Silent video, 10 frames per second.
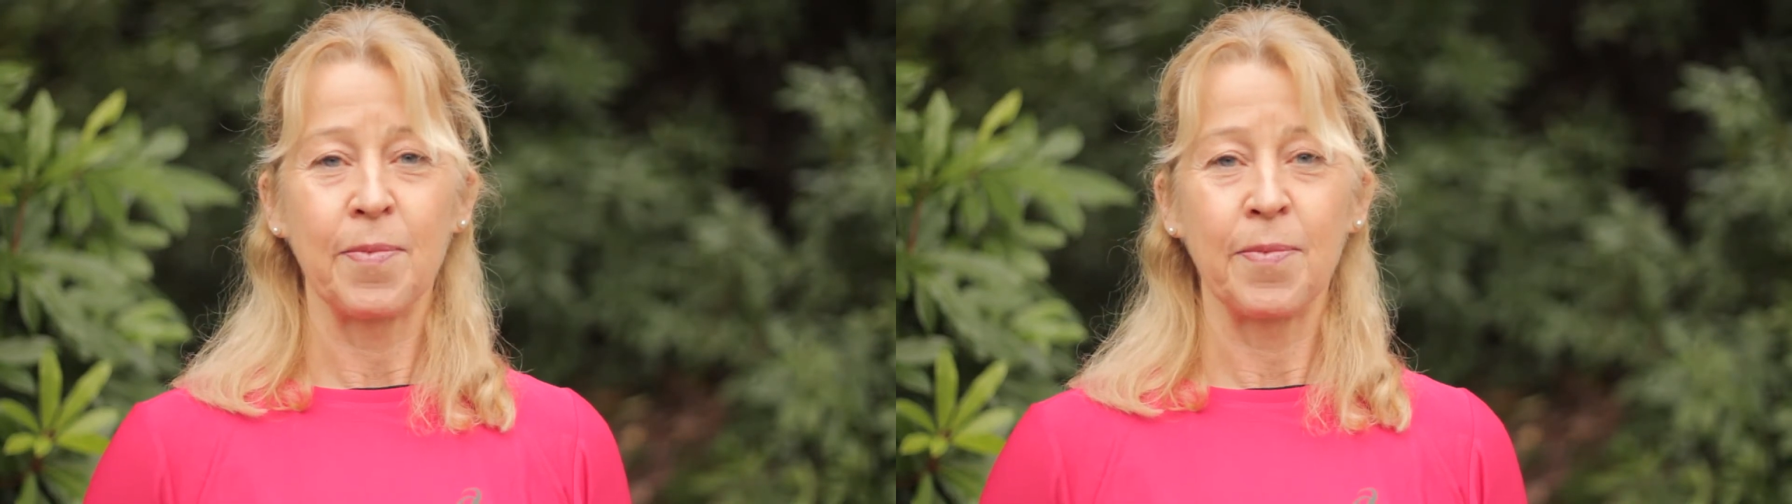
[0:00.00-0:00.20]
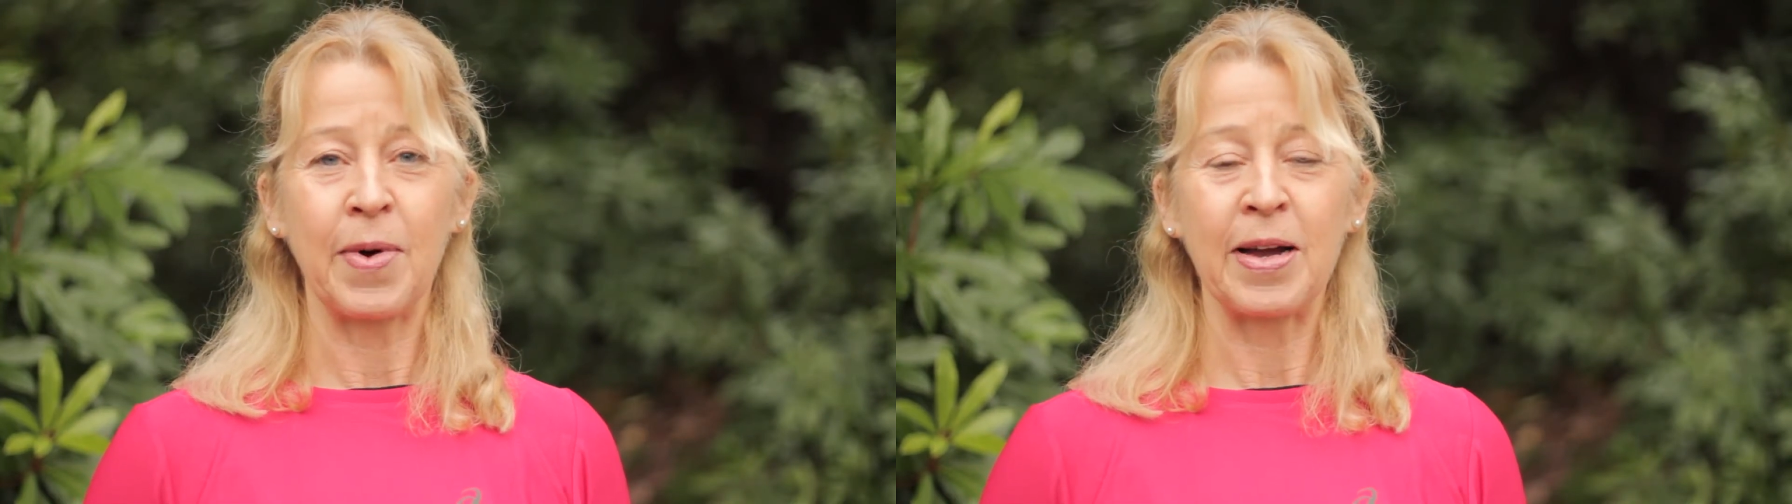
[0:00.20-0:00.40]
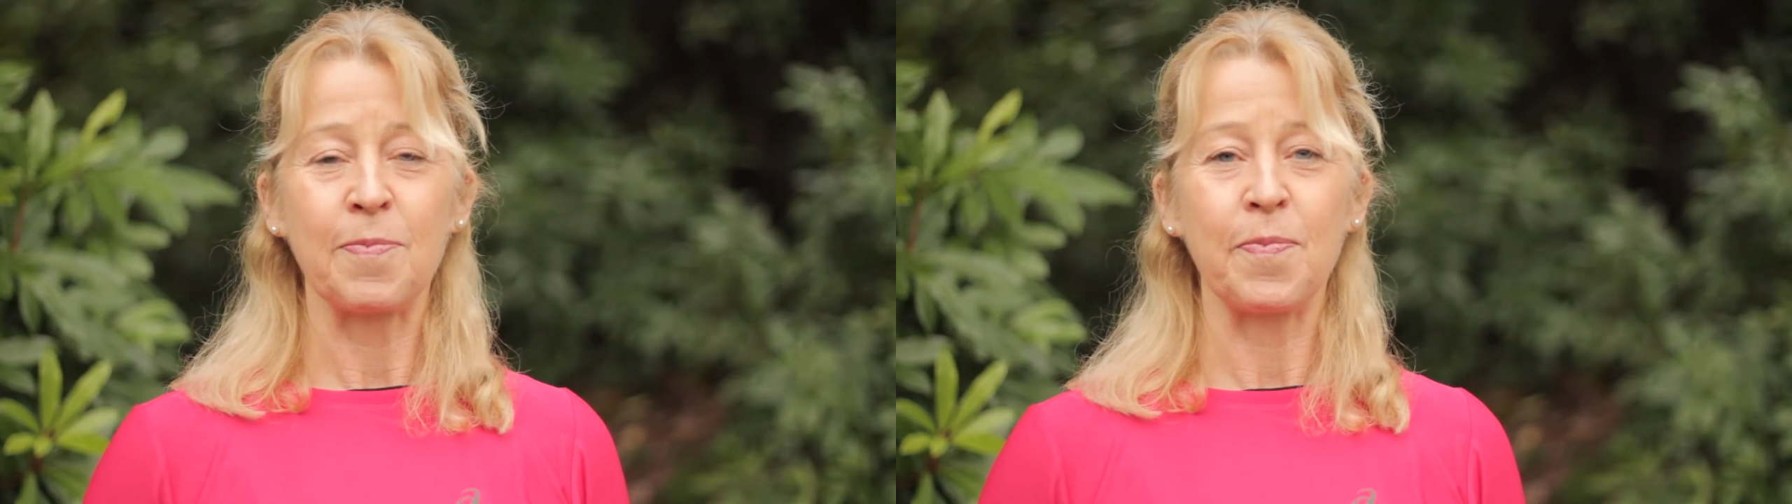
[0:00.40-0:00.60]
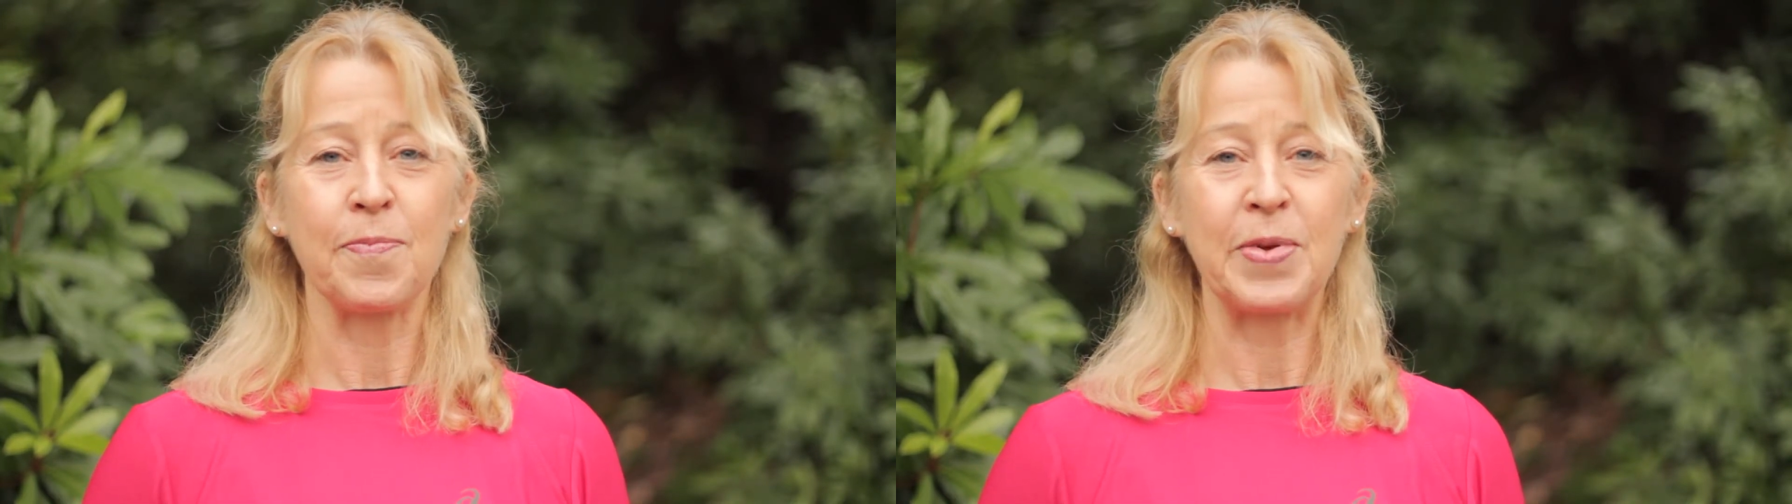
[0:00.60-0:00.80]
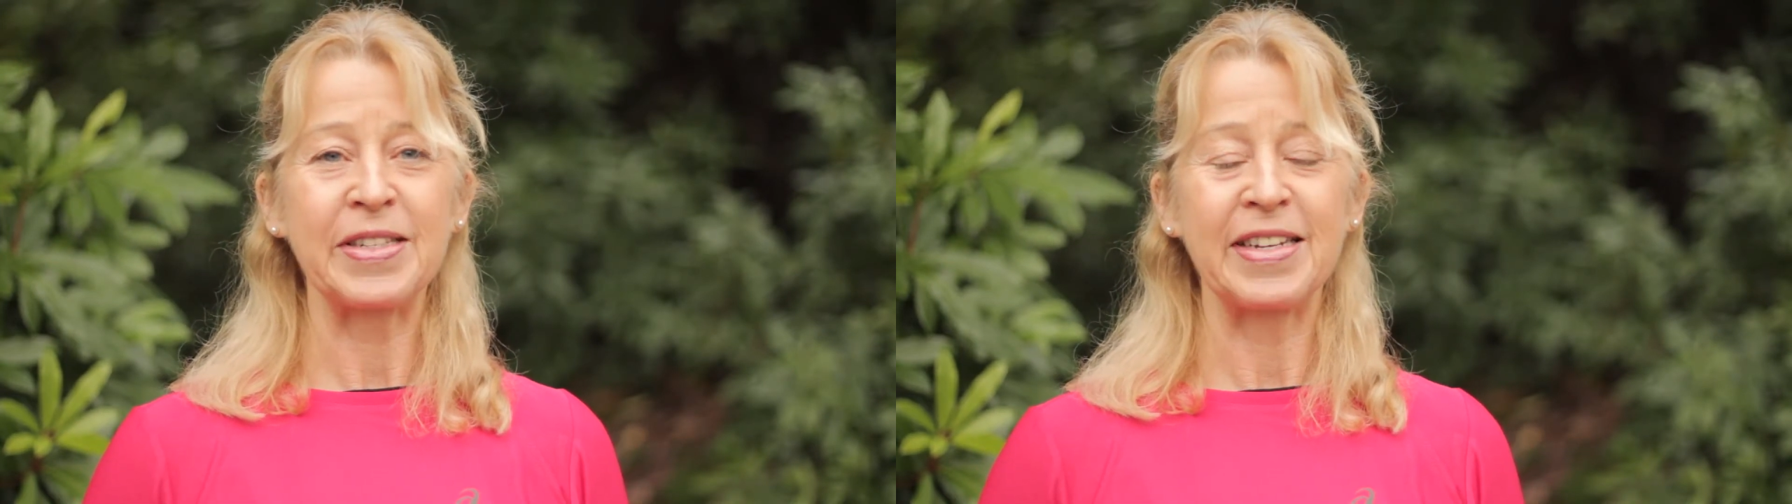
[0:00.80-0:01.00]
my
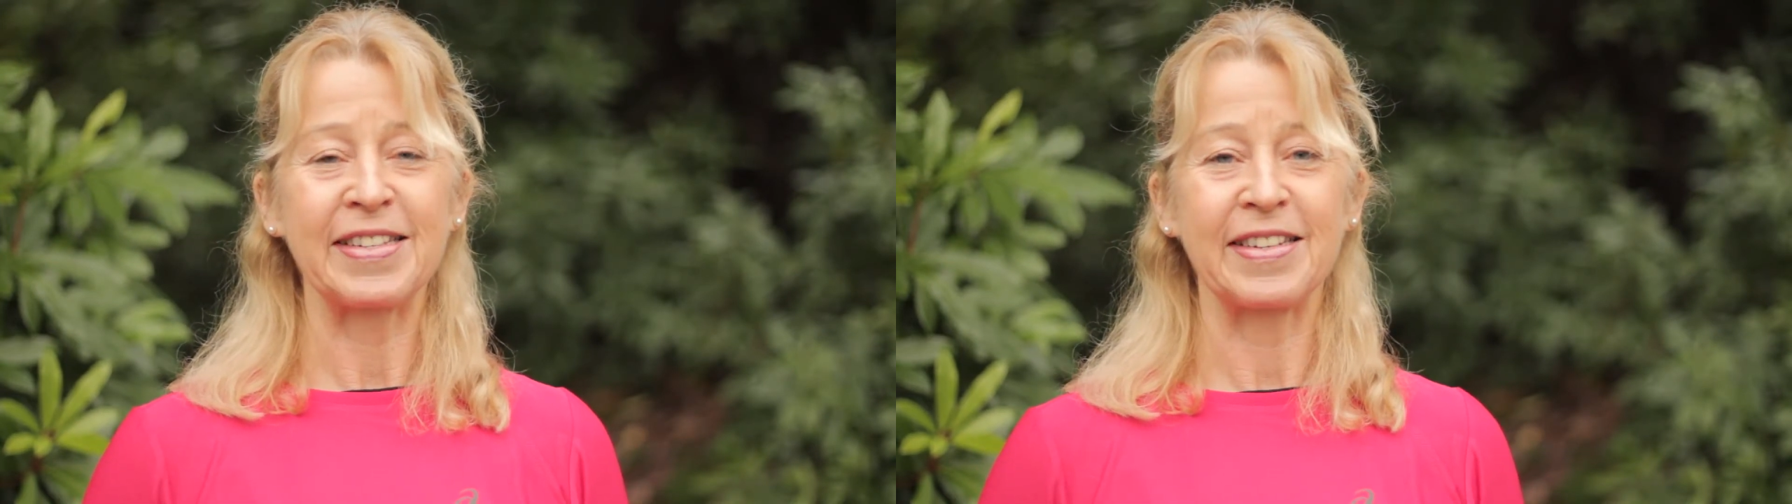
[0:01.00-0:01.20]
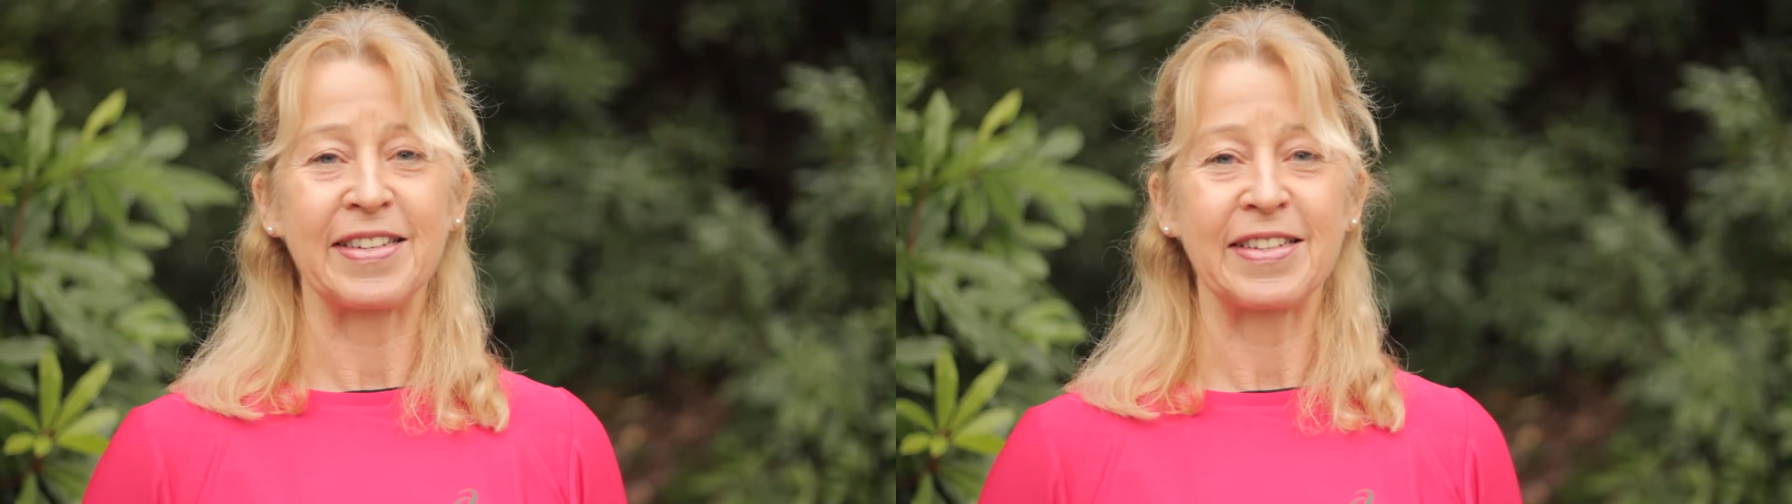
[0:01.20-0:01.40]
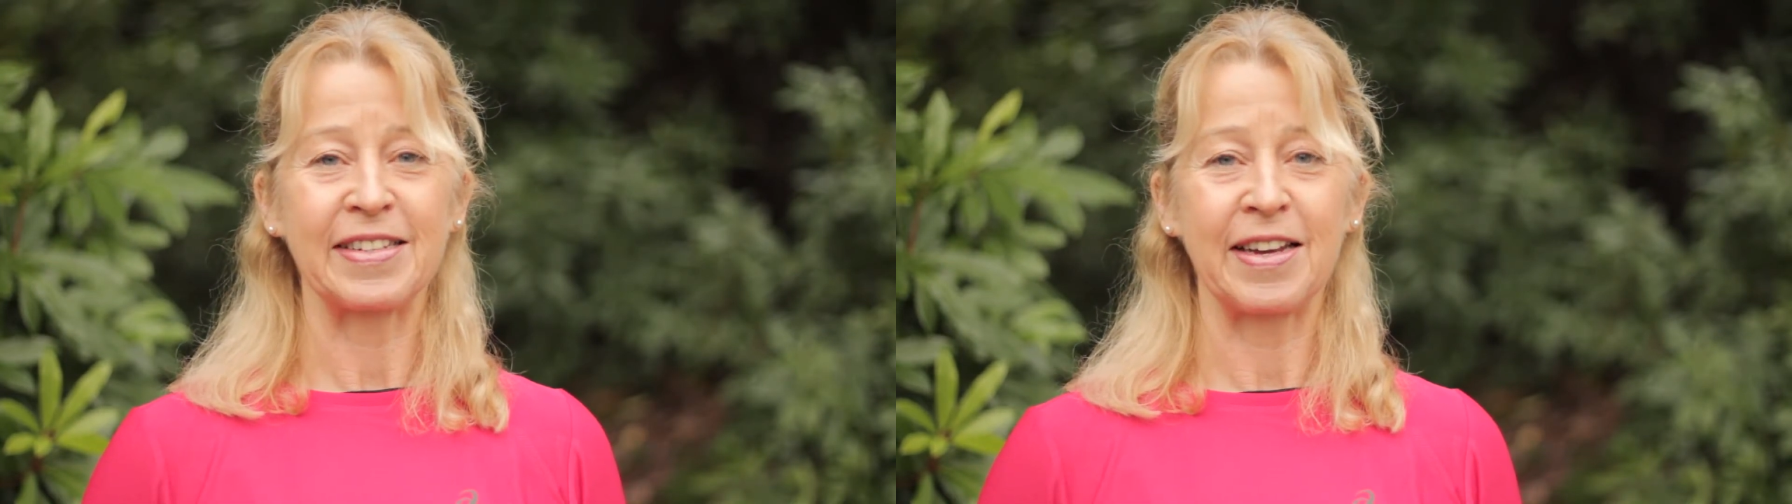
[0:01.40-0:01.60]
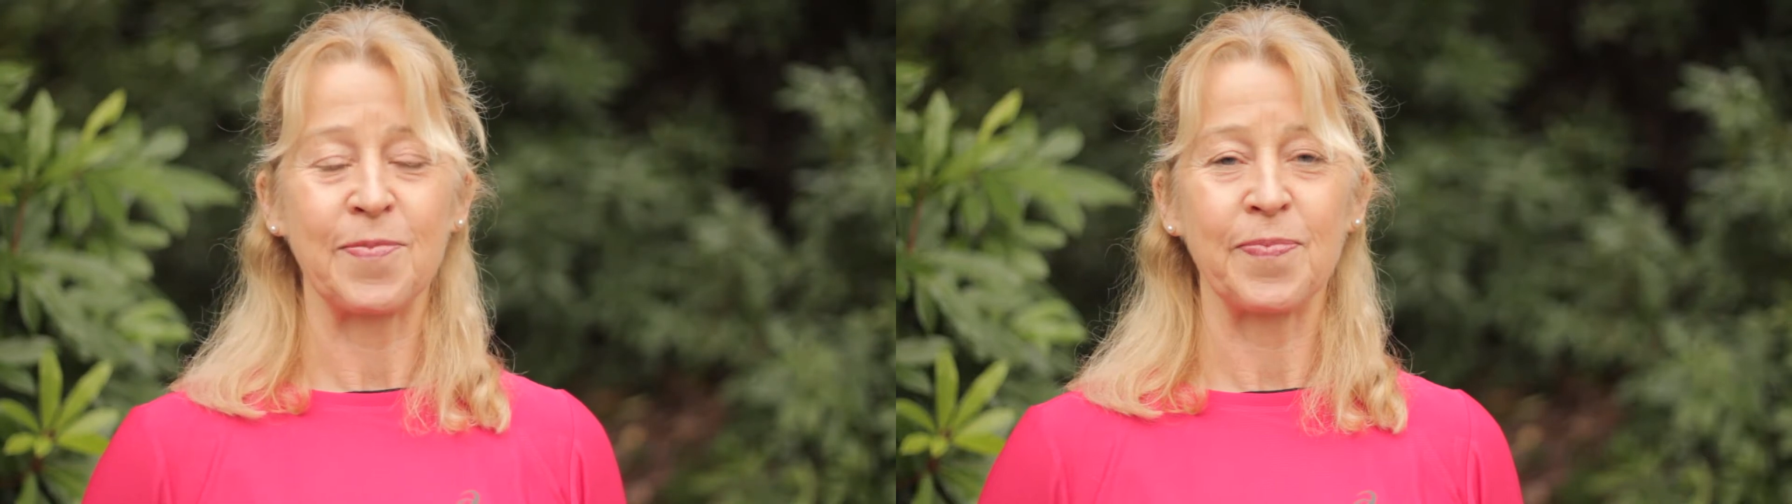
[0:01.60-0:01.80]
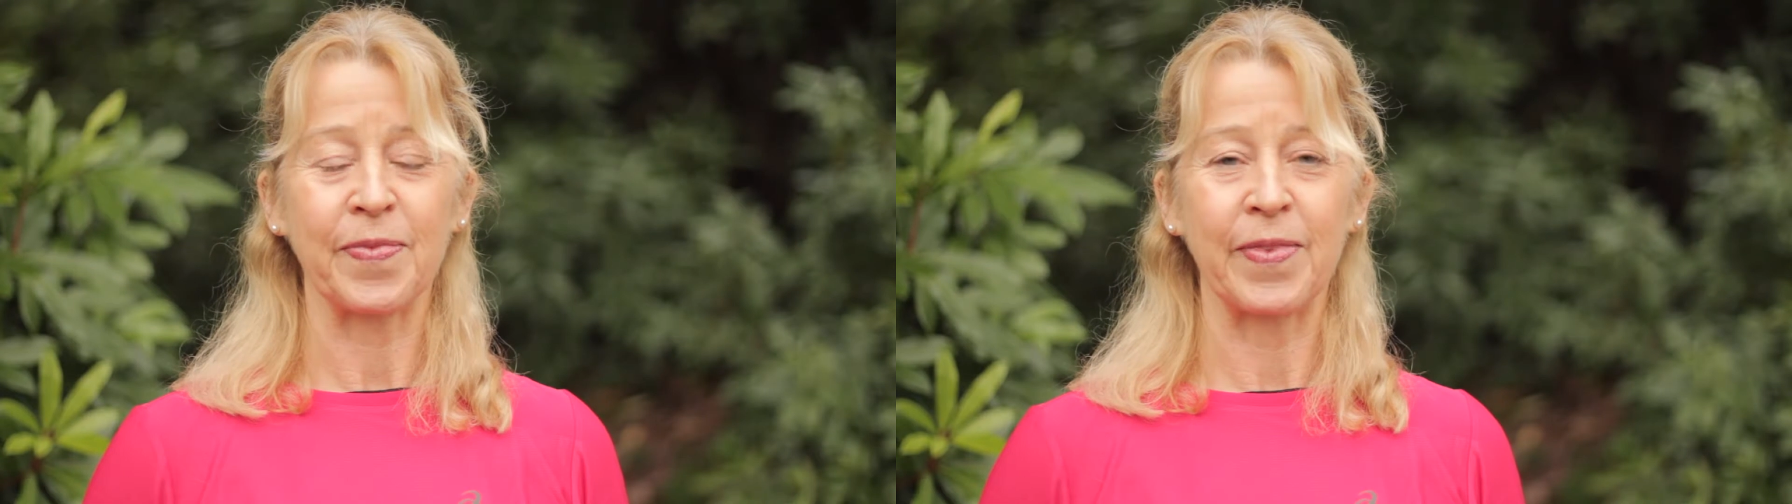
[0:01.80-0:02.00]
business at,
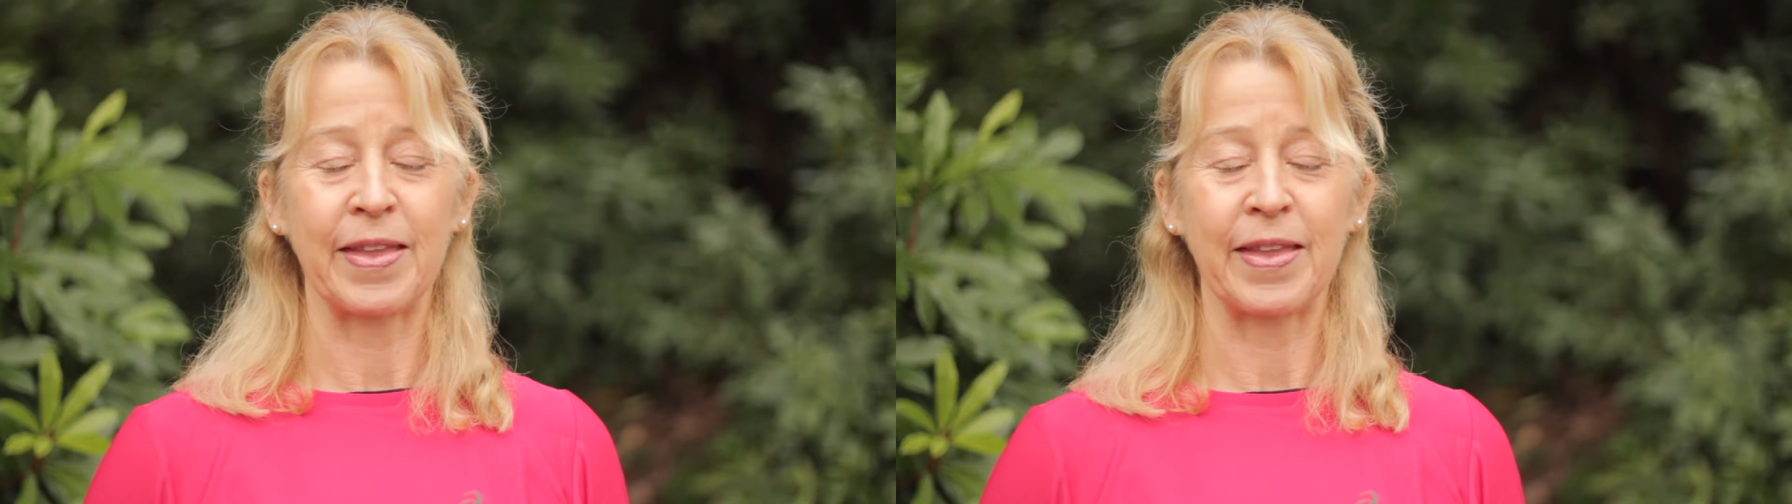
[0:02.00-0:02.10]
um,